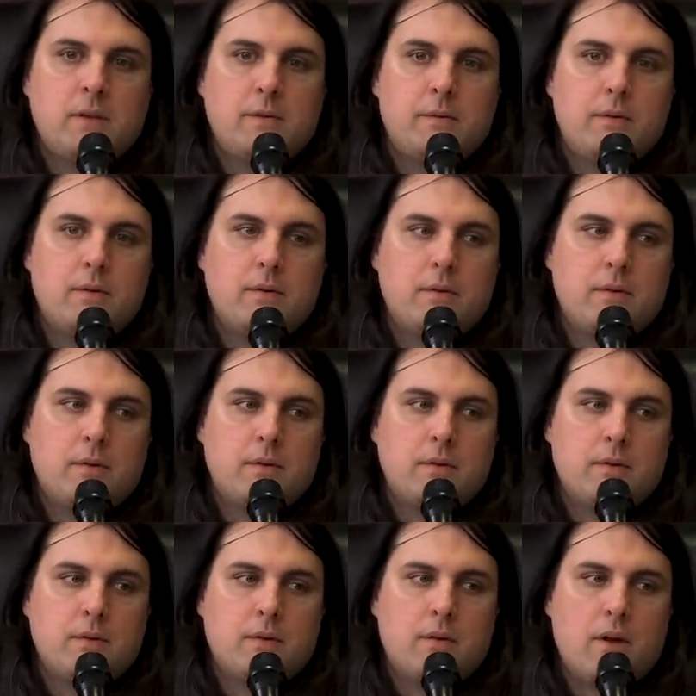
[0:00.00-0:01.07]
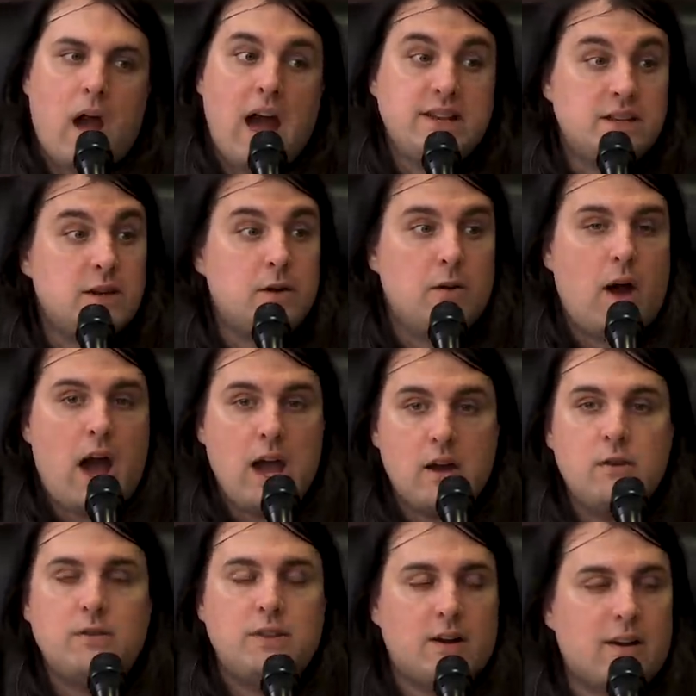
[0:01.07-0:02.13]
you own the arcade machine. I do. I
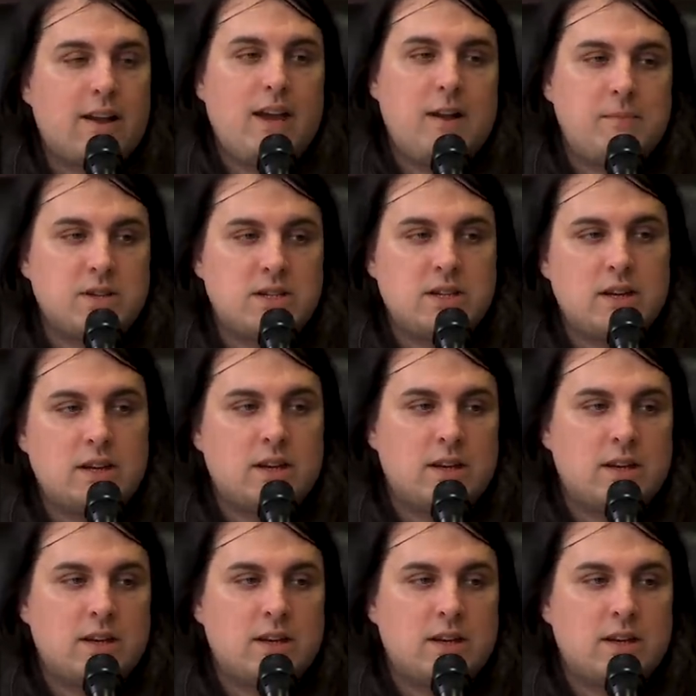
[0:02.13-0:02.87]
own the arcade machine.